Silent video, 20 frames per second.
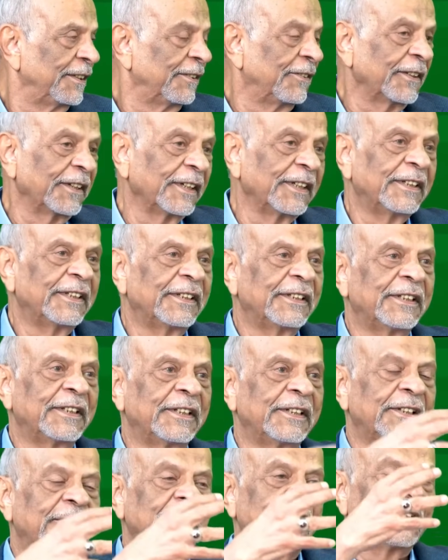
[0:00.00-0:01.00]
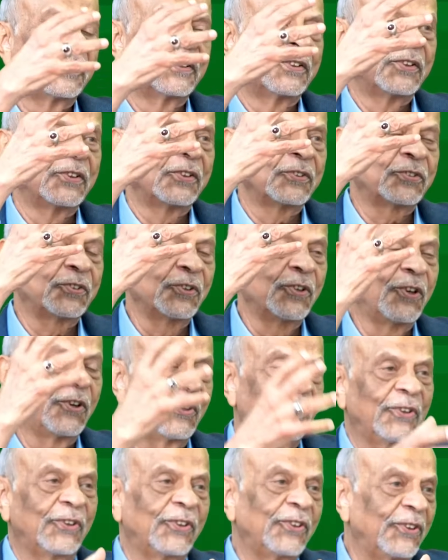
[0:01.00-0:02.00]
Okay.
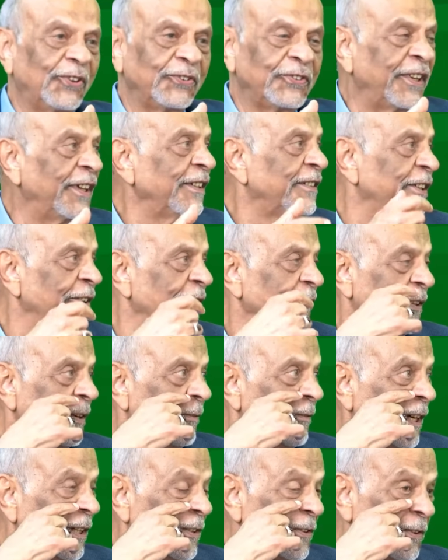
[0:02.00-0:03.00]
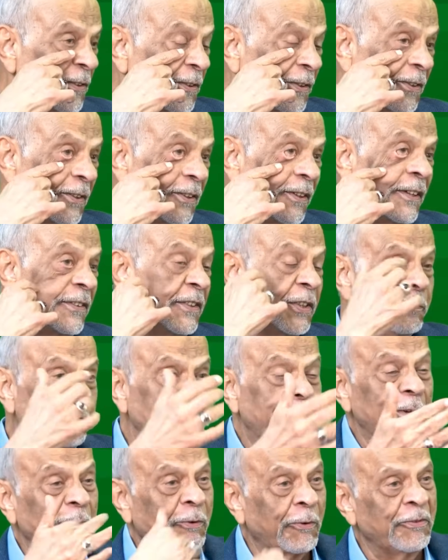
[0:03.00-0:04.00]
So they had given them radio. And these
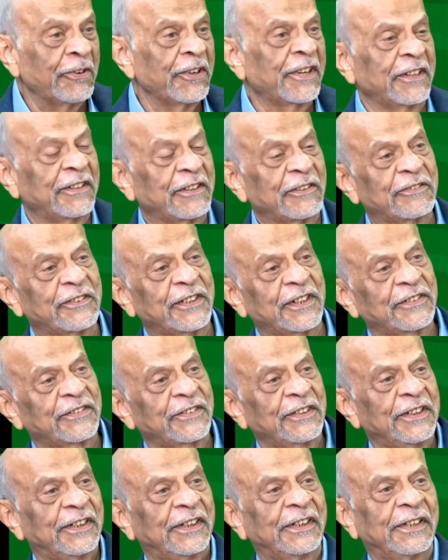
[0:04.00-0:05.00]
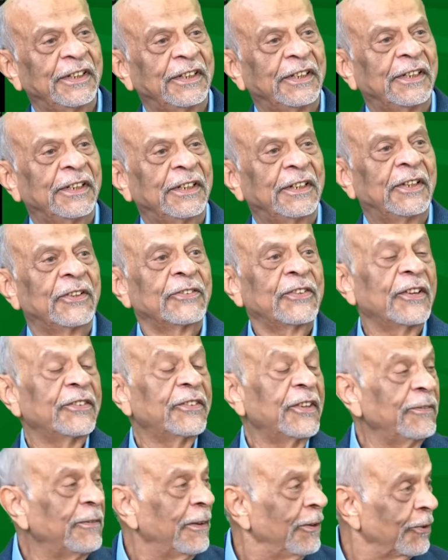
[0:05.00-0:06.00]
people communicated with us. So I
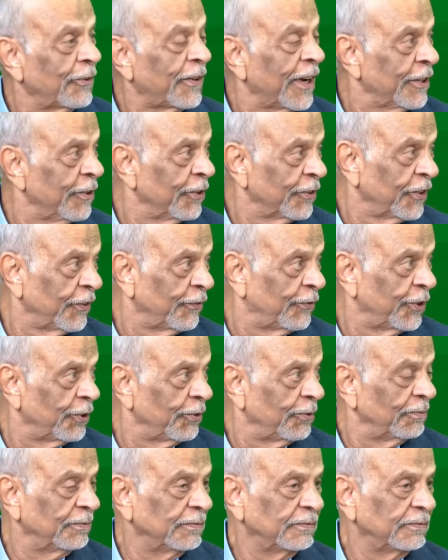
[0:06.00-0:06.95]
told them, look, I don't have fuel.